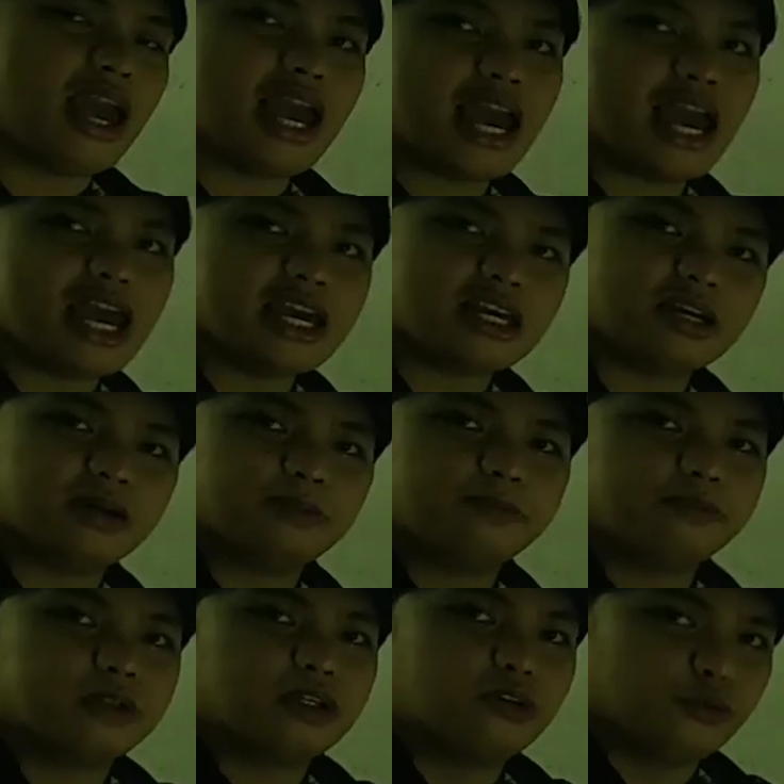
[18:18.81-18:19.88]
A.
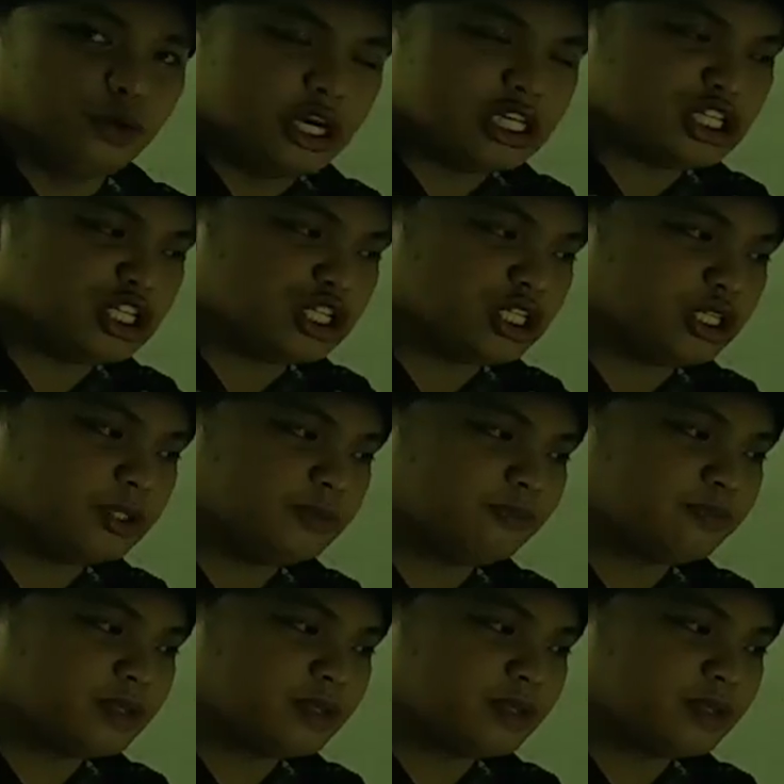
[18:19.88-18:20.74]
Rich.